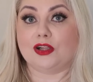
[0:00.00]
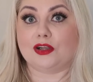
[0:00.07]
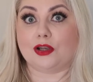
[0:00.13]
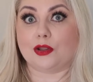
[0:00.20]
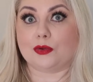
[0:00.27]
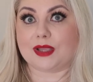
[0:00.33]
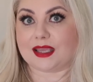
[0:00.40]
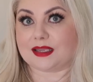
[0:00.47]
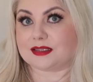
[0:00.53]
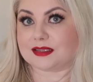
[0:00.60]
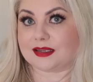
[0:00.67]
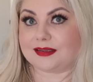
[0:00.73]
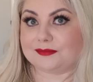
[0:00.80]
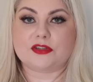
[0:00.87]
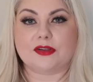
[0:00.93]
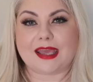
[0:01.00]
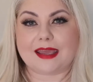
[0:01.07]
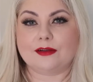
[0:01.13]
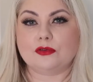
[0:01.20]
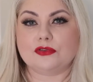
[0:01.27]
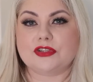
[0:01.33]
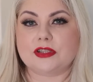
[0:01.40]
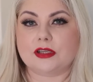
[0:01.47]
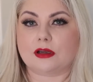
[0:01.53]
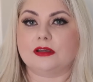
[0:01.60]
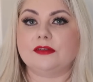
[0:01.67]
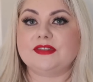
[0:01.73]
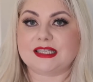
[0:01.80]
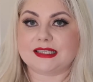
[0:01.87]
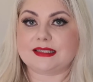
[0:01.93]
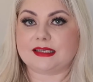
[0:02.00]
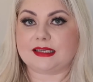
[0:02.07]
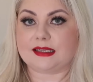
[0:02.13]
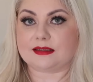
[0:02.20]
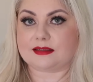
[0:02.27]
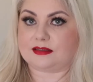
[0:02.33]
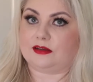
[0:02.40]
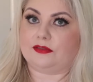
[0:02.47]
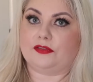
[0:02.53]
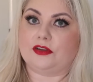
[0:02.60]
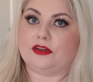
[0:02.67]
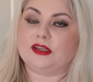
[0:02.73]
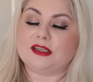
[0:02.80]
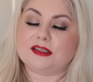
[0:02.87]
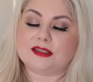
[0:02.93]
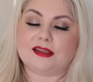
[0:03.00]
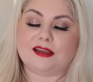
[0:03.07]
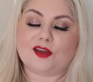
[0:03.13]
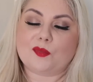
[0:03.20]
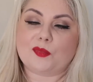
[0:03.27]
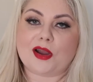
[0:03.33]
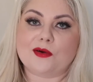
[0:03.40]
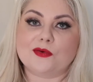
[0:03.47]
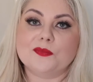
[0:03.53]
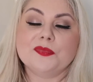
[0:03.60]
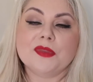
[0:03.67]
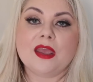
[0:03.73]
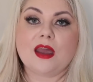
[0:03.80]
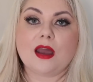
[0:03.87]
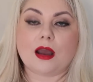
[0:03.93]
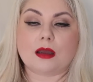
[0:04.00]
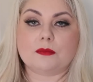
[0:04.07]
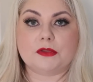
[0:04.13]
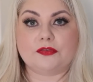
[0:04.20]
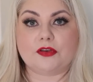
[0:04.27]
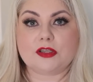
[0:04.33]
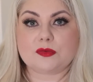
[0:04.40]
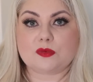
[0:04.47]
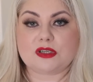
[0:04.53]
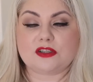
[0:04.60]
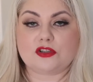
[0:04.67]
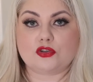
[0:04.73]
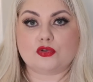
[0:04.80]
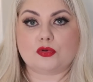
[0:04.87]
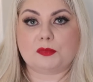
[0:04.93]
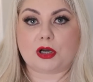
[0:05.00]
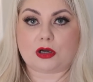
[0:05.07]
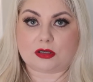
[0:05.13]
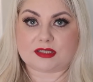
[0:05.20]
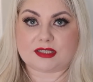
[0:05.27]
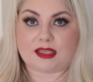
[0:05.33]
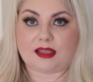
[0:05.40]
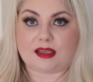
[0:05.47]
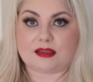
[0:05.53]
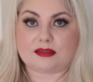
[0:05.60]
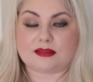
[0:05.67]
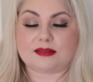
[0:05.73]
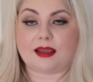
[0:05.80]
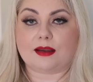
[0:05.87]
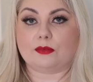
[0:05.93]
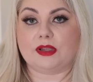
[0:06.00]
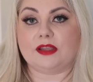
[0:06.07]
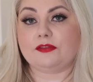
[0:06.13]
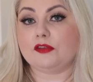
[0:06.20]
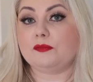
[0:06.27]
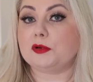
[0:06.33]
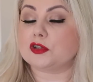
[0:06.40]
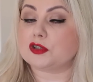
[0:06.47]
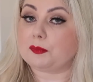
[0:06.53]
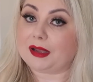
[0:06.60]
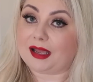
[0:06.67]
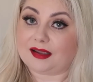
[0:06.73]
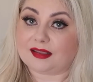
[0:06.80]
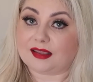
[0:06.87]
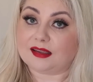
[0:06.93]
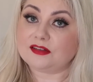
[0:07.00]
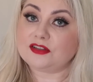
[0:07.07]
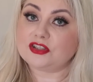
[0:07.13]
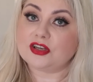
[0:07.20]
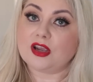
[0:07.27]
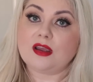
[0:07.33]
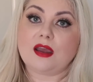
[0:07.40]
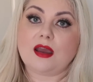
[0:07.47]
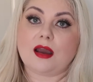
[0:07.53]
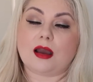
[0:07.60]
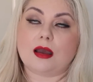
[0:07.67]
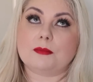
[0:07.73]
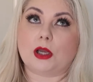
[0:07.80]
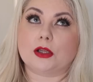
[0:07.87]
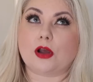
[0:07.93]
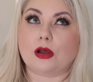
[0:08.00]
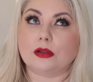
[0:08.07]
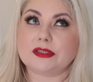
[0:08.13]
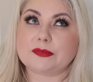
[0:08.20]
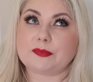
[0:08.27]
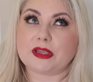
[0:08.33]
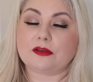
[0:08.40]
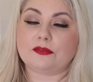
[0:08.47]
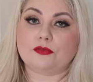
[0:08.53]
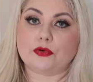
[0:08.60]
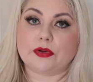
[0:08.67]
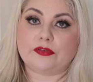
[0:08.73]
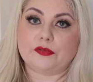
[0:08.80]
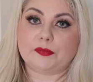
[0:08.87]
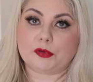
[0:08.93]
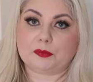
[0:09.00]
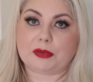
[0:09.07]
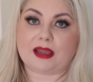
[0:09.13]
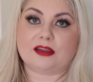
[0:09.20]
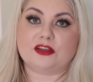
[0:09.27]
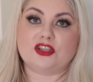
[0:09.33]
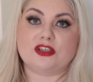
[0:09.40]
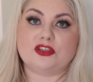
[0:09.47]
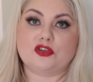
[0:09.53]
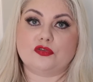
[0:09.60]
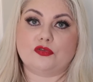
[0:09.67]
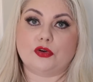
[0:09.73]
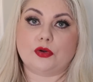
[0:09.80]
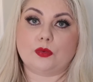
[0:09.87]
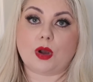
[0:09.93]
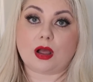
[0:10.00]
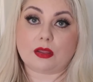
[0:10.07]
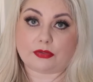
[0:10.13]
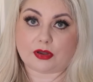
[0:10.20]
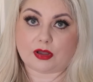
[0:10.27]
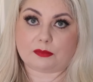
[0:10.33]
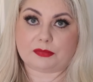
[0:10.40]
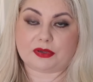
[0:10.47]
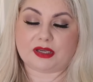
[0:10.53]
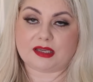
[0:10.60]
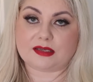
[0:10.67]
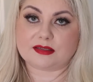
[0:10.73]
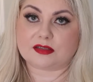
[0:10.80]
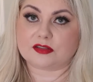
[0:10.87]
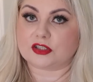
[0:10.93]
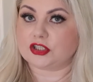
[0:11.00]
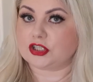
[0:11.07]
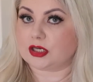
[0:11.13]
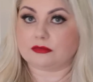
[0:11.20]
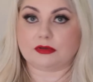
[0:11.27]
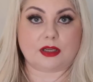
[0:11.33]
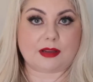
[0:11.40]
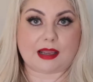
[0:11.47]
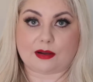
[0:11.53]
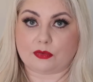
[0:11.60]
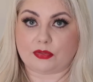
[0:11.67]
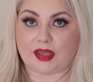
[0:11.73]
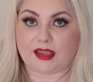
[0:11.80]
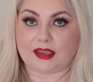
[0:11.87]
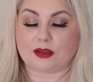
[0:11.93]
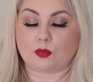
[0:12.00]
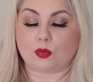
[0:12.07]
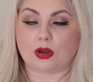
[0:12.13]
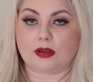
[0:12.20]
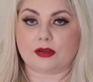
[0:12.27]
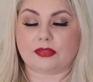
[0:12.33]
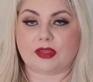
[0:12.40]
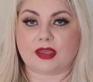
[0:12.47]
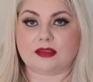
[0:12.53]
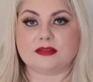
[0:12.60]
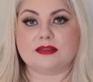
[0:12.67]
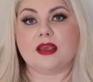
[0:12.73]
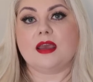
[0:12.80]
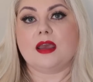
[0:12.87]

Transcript: locate it. So getting on to the kind of Disney stuff that you need to think about. The first one is your park tickets. Now, if you've booked a package, I can't speak for if you've booked packages through other companies because I don't know how they work things,